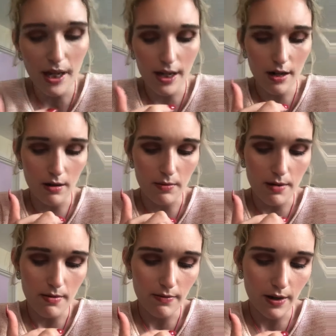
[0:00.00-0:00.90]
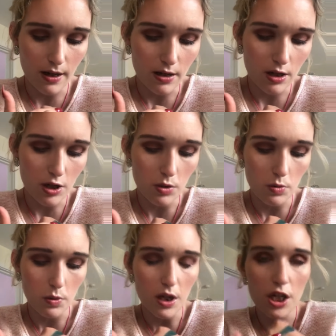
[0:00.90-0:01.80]
picking up. Maybe if I
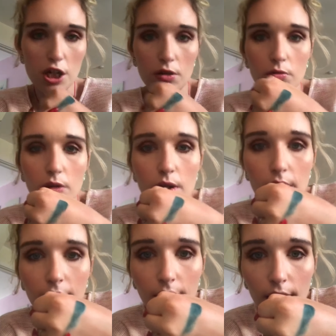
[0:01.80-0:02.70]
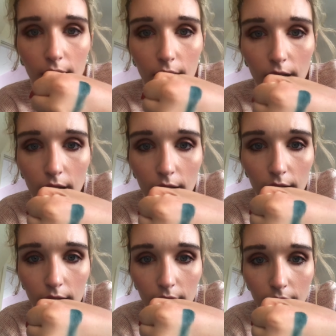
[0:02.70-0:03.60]
swatch her in it
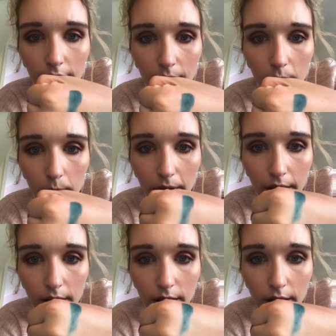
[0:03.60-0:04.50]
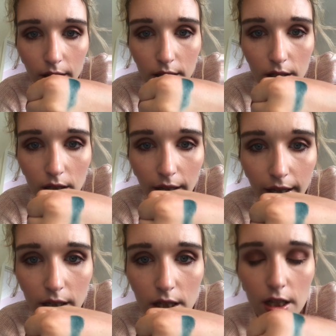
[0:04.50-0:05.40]
a little bit.
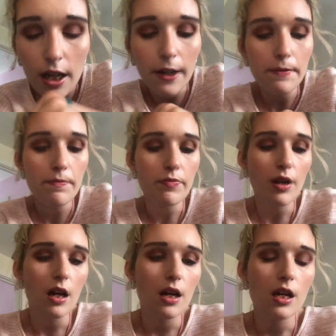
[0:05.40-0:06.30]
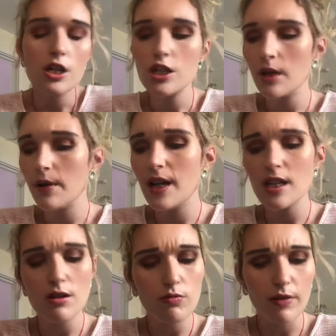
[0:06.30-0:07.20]
Like so. So
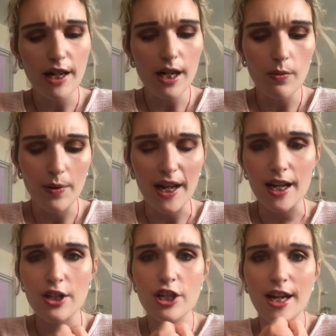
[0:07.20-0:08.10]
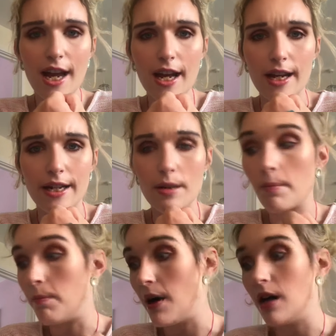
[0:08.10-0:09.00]
it's a really weird shade,
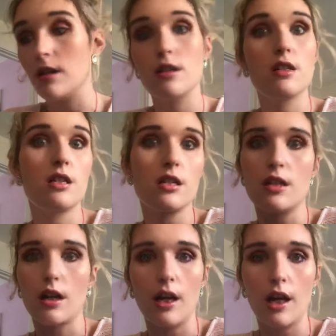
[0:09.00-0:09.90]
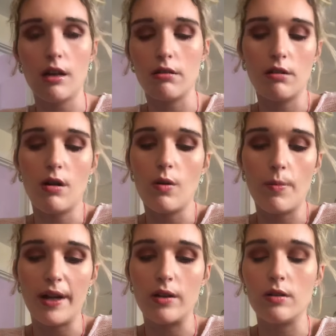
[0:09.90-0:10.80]
but stunning. Oh
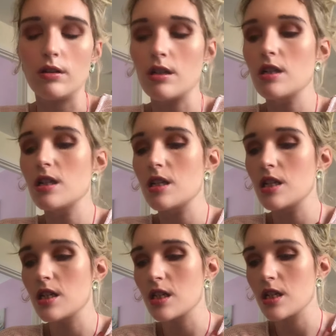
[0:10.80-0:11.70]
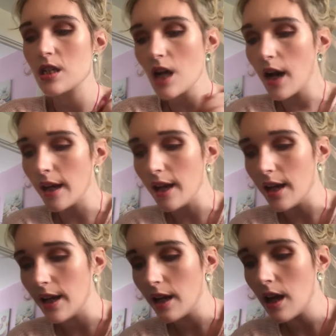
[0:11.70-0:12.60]
my god.
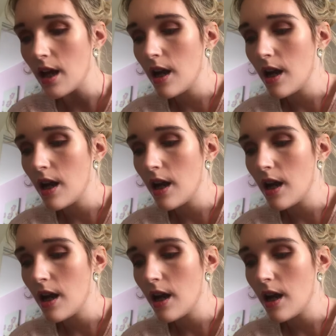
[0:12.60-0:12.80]
Stunning.